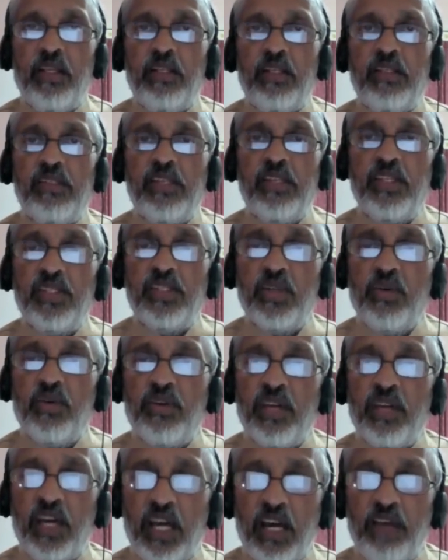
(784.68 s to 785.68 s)
Since
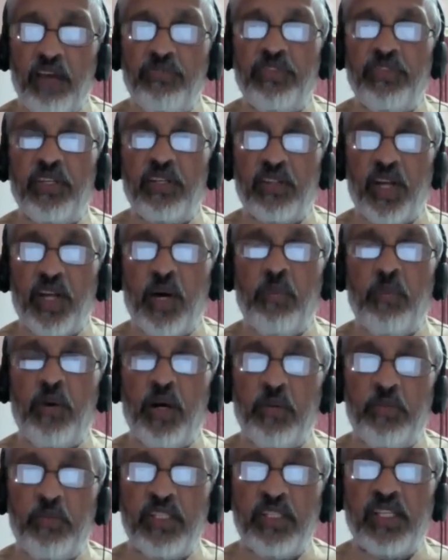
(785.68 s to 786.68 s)
over half the crop
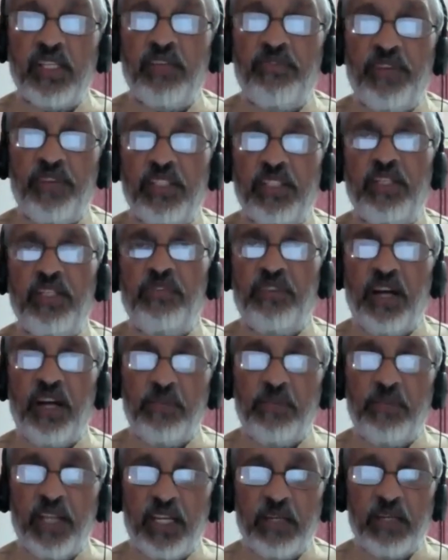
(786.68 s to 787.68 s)
outputs are fed to
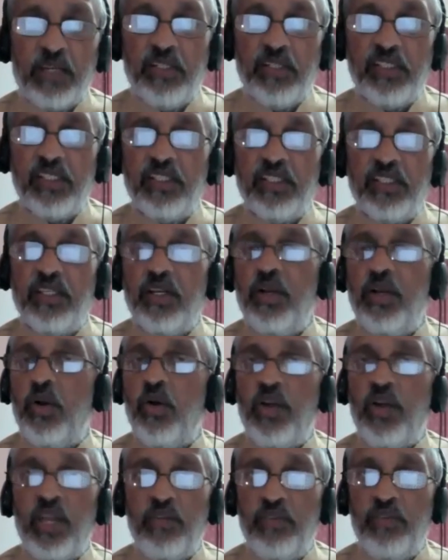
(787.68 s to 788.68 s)
farmed animals,
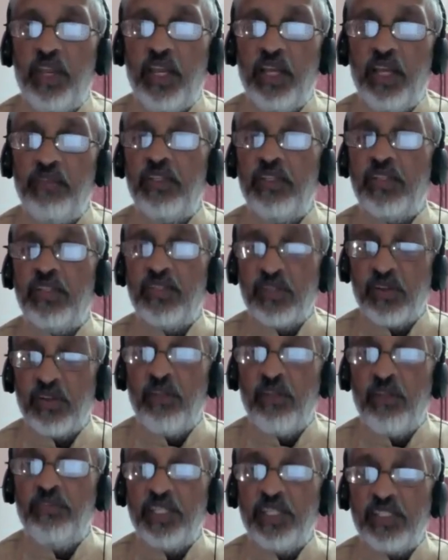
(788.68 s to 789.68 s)
going vegan will
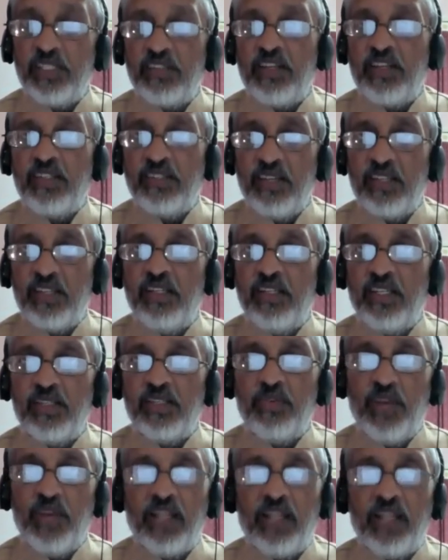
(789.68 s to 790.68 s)
resolve this transgression
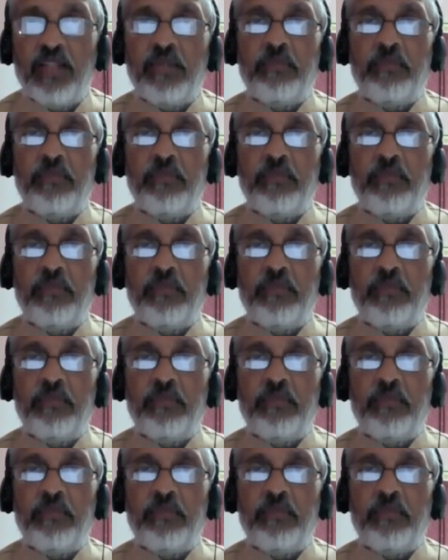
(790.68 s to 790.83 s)
as well.